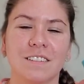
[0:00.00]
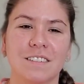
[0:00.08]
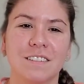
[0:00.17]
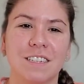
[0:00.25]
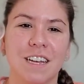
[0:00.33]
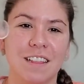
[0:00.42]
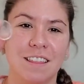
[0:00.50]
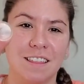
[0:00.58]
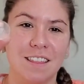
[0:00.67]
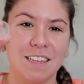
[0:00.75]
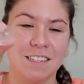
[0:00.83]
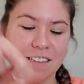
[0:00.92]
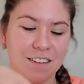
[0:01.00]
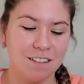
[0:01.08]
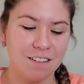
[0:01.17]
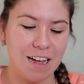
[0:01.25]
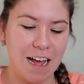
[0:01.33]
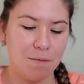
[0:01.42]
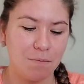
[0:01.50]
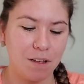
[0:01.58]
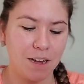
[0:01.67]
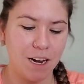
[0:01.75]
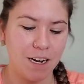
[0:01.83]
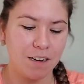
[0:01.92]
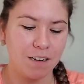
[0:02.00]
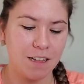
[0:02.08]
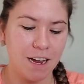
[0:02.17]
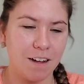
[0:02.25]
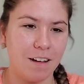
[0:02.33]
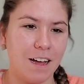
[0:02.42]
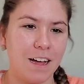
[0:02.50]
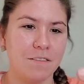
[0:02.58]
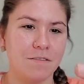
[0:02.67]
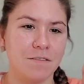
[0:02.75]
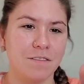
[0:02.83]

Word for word: Take this little applicator thing off.